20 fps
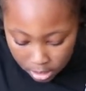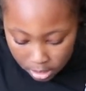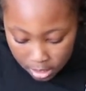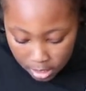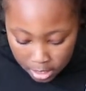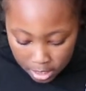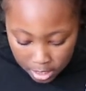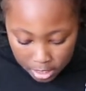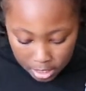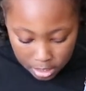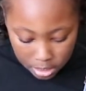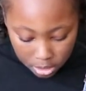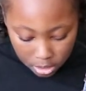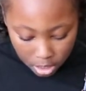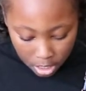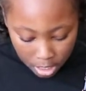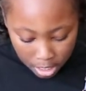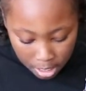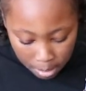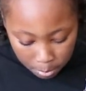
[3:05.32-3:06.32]
And this
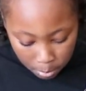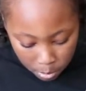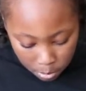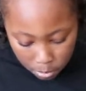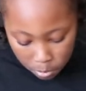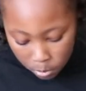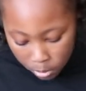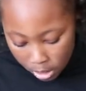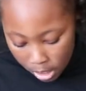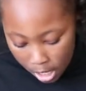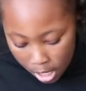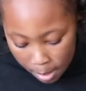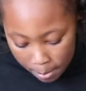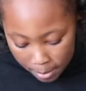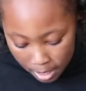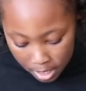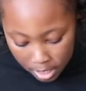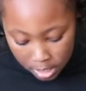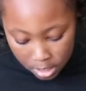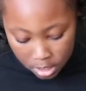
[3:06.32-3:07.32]
slime will come
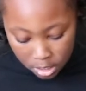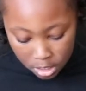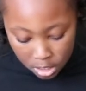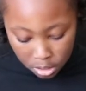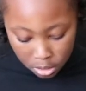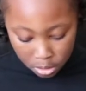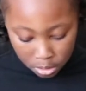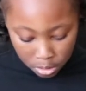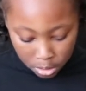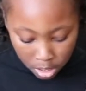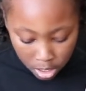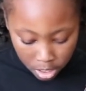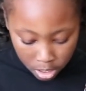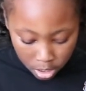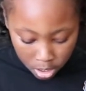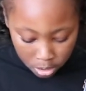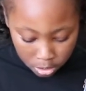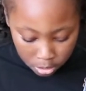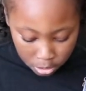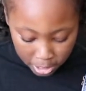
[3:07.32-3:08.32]
in 3
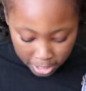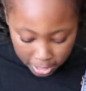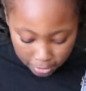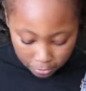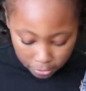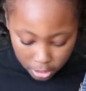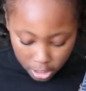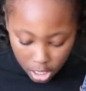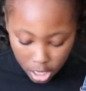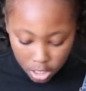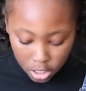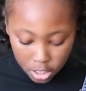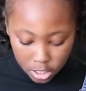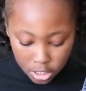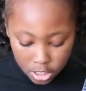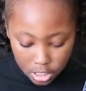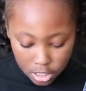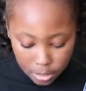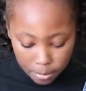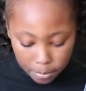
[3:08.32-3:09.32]
different
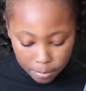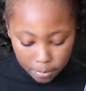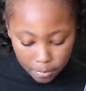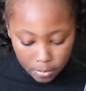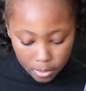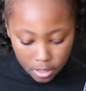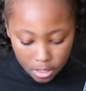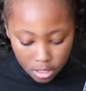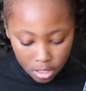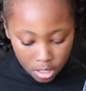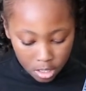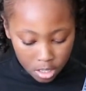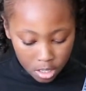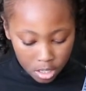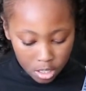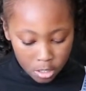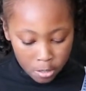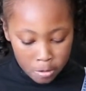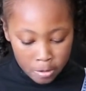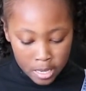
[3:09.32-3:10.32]
colors.
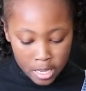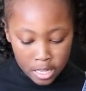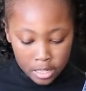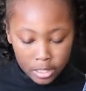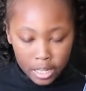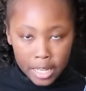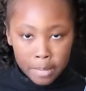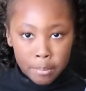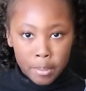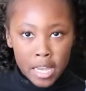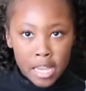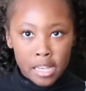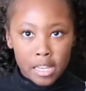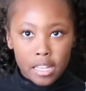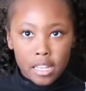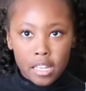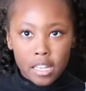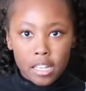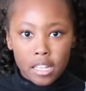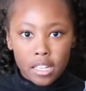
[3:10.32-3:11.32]
You get light pink,